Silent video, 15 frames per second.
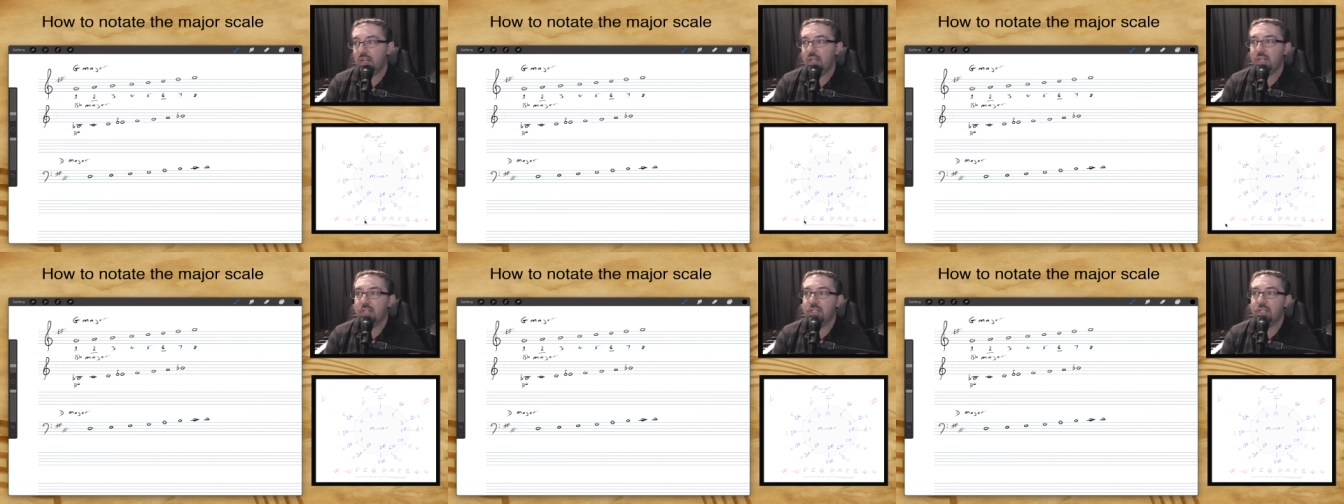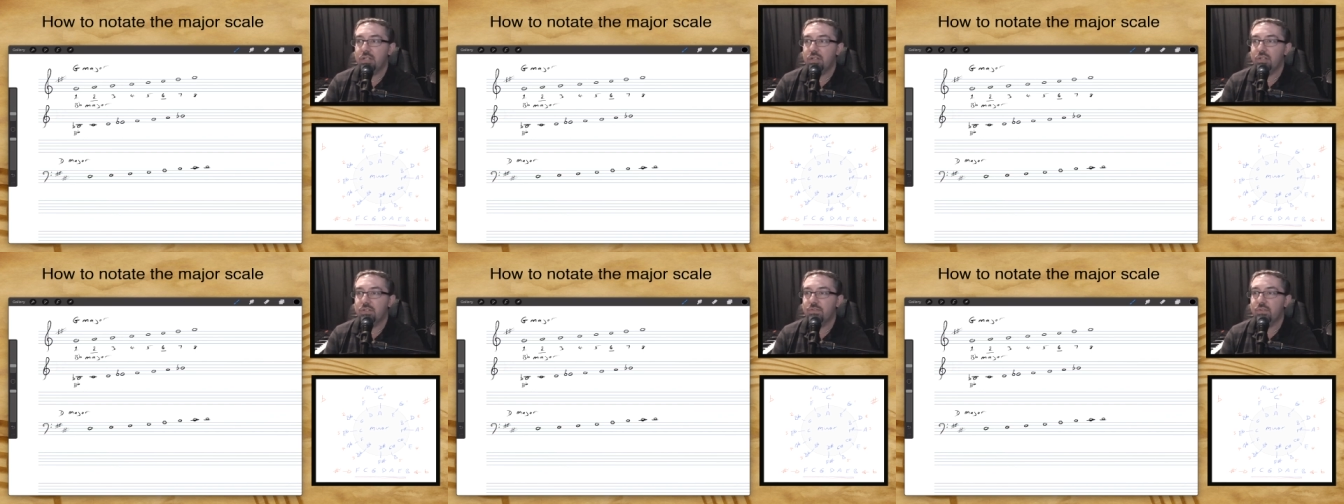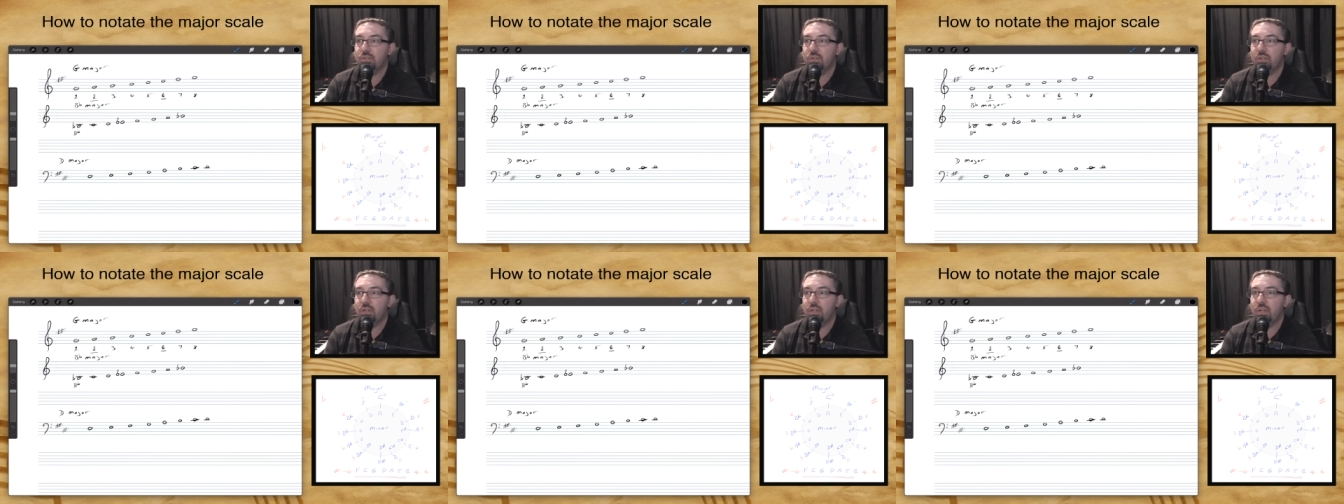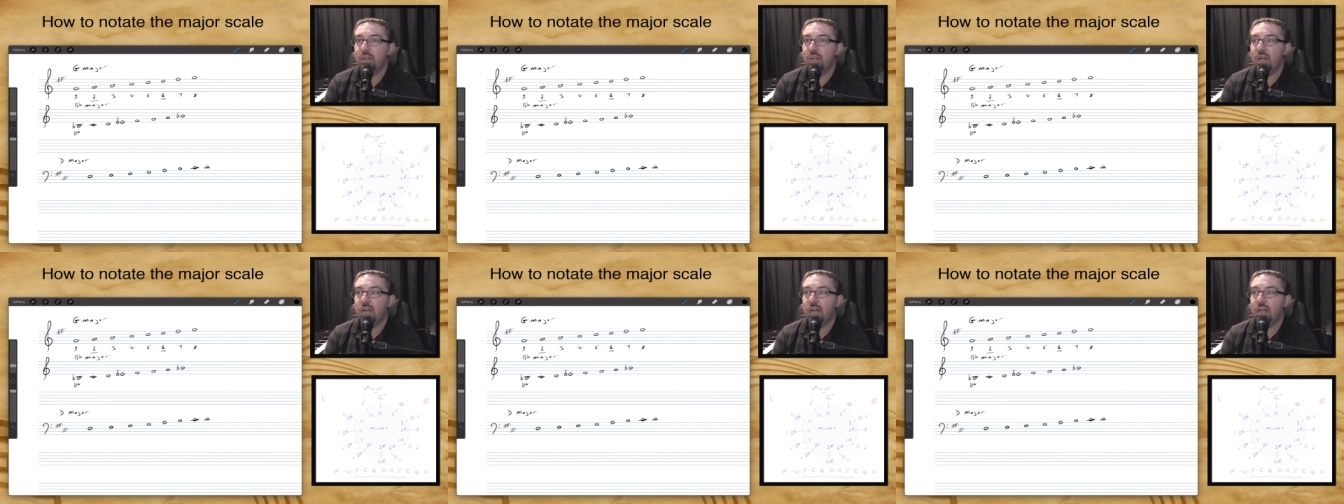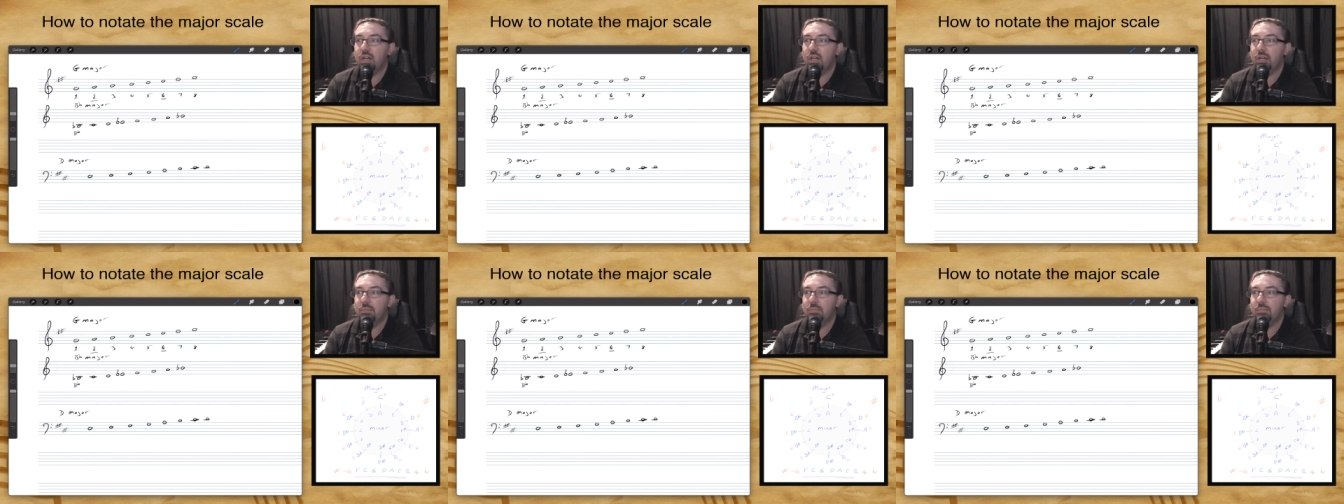is a useful
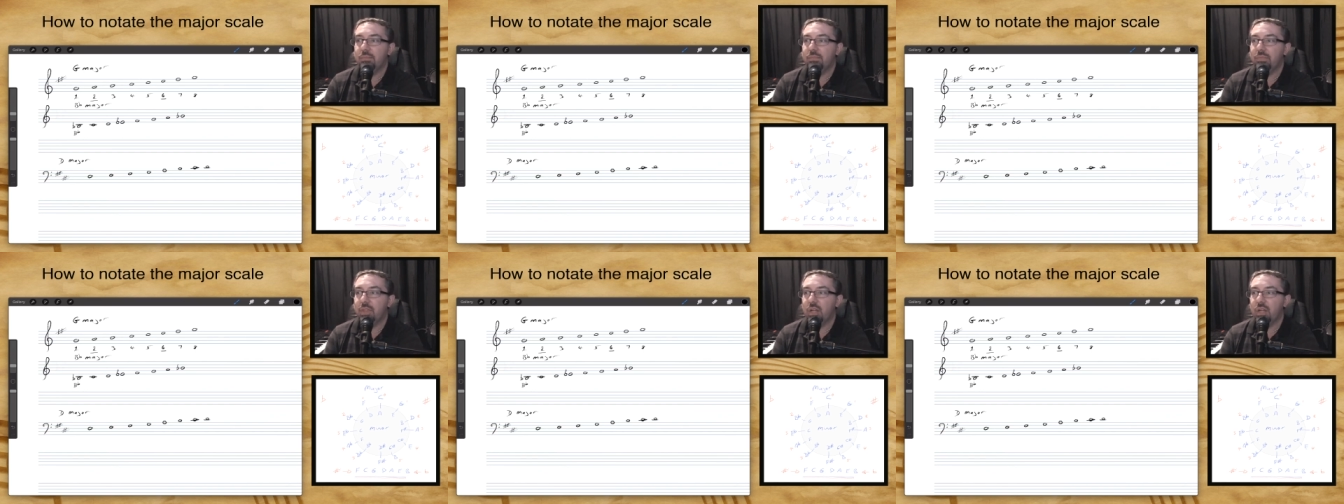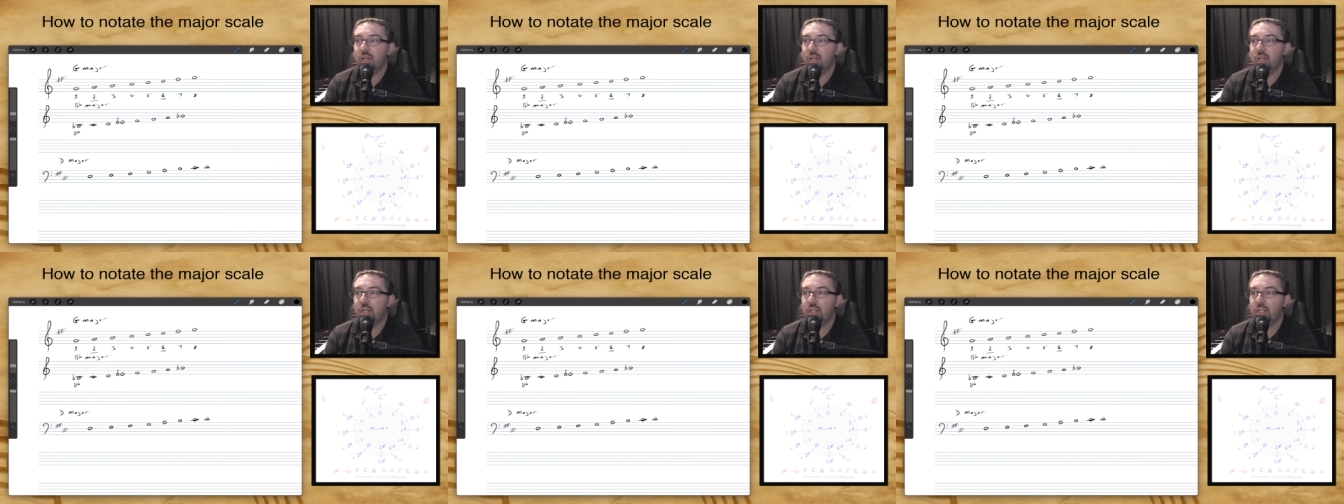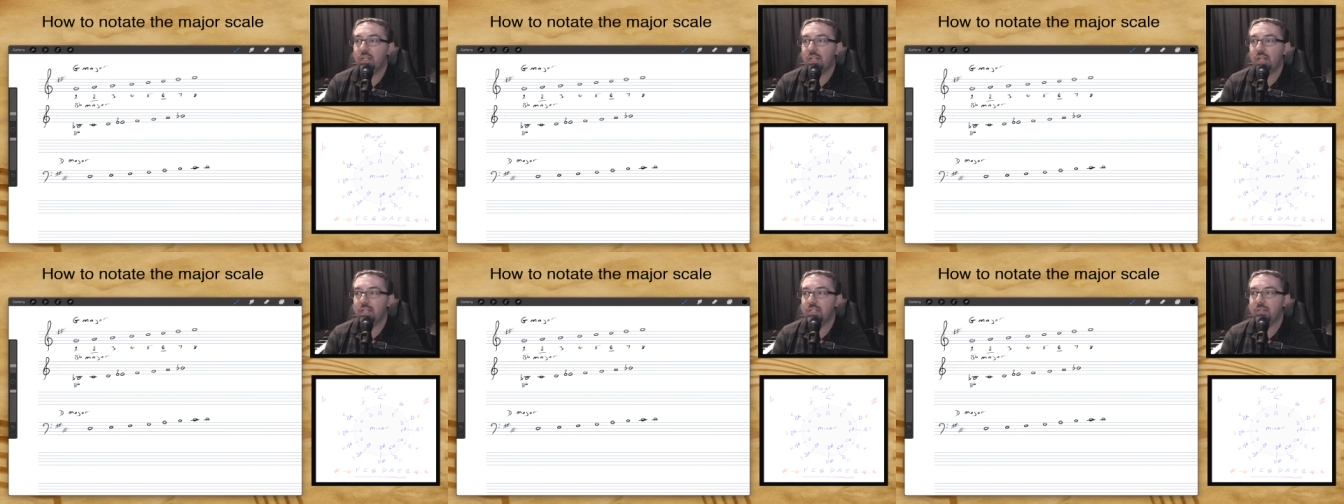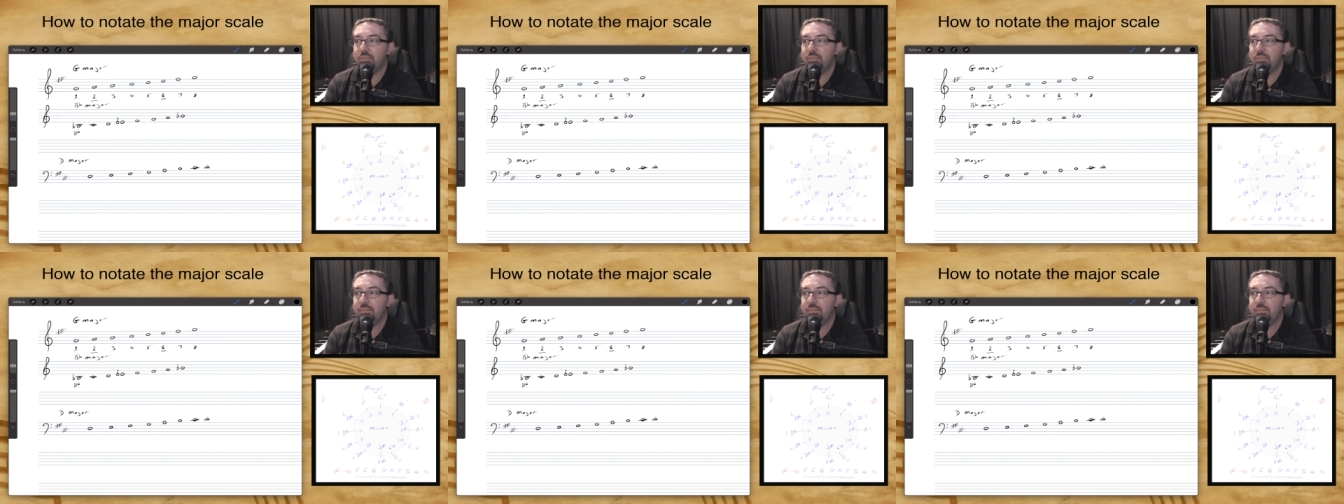um, little lesson.